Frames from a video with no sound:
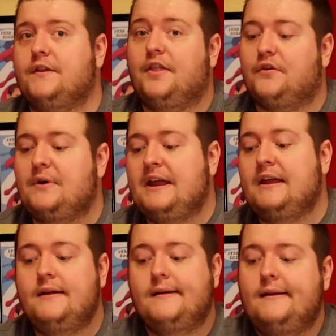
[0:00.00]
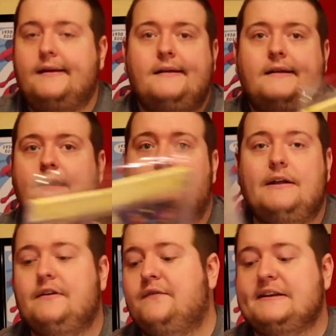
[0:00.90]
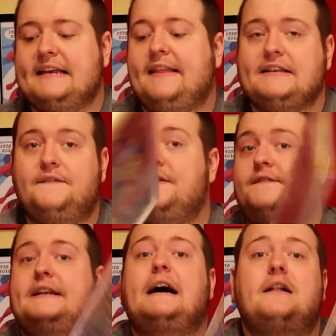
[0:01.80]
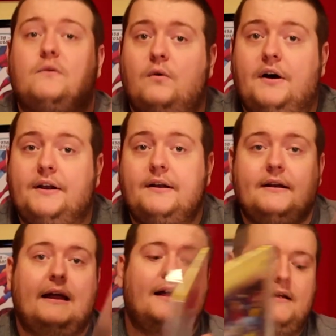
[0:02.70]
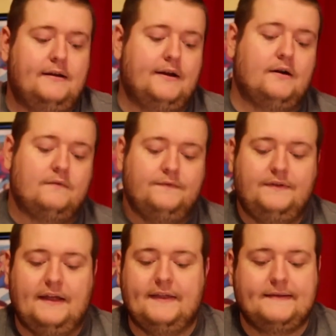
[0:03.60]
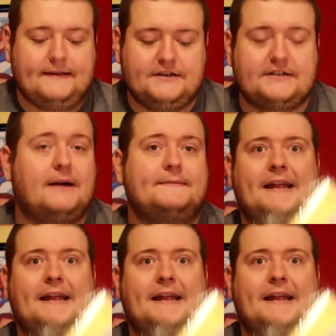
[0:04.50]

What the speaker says: the 3. You know, even if we say that's a $50 one, you know, then it just comes